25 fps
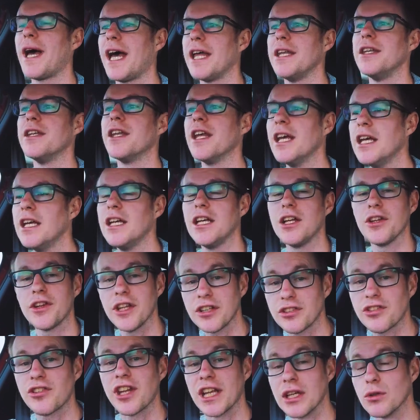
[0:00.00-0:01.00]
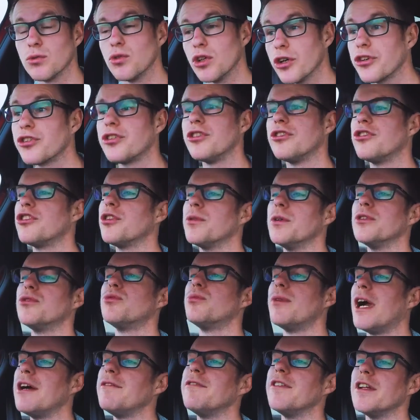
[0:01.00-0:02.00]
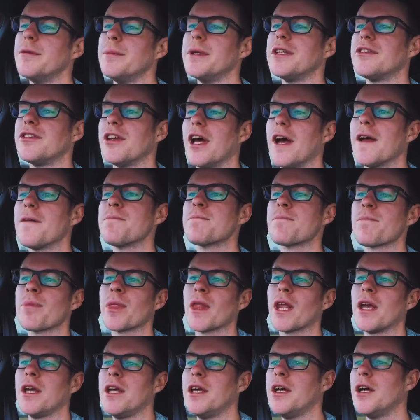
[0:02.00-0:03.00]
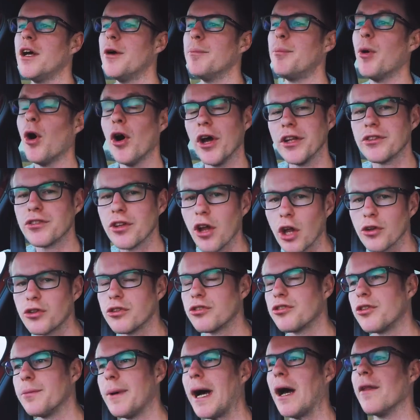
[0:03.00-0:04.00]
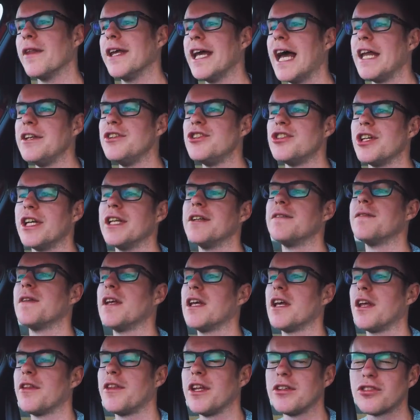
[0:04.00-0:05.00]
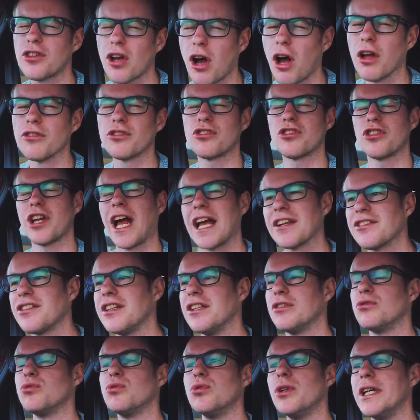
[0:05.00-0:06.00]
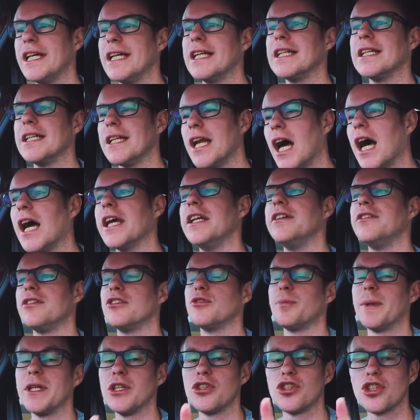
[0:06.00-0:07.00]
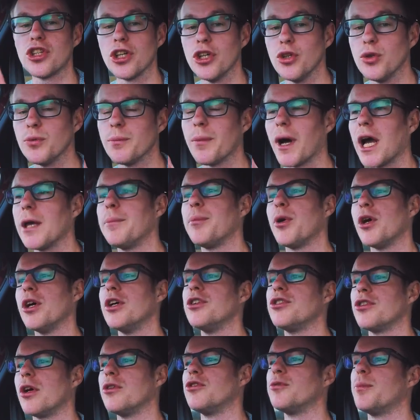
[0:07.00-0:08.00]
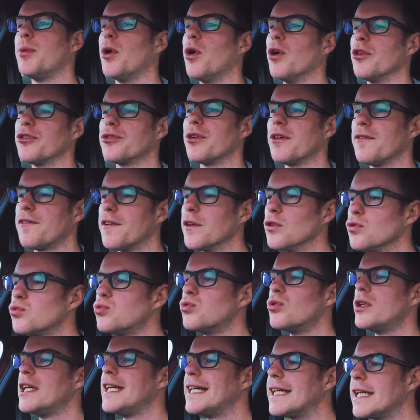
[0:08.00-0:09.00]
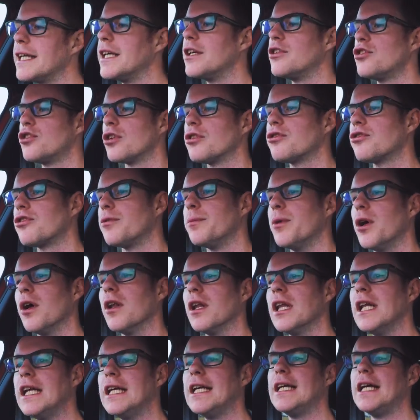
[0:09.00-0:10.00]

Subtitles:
end, this thing rushes to its rev limiter. But it's not just about the engine. This car's chassis is really nice. It's been tuned by Peugeot Sport, so it feels really adjustable.